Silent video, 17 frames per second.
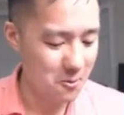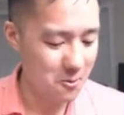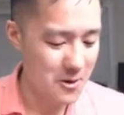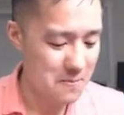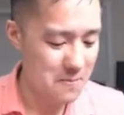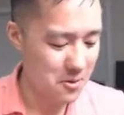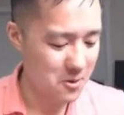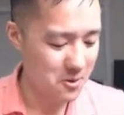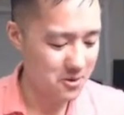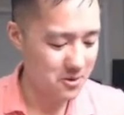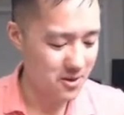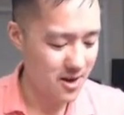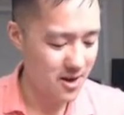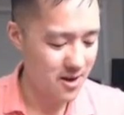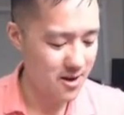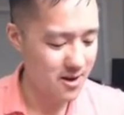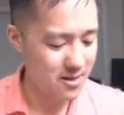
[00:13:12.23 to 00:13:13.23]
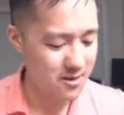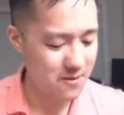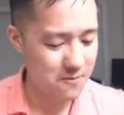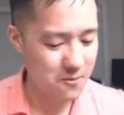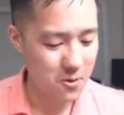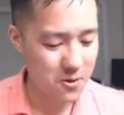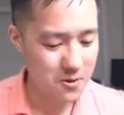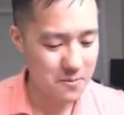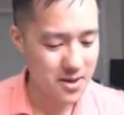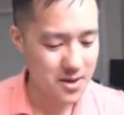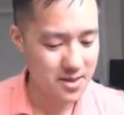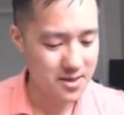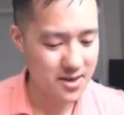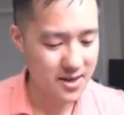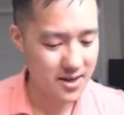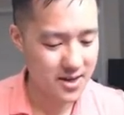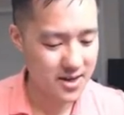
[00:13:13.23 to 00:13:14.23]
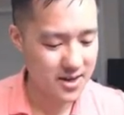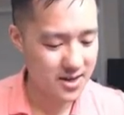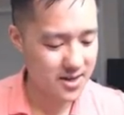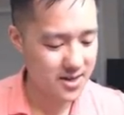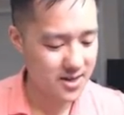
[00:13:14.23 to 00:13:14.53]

We pulled another foil mythic,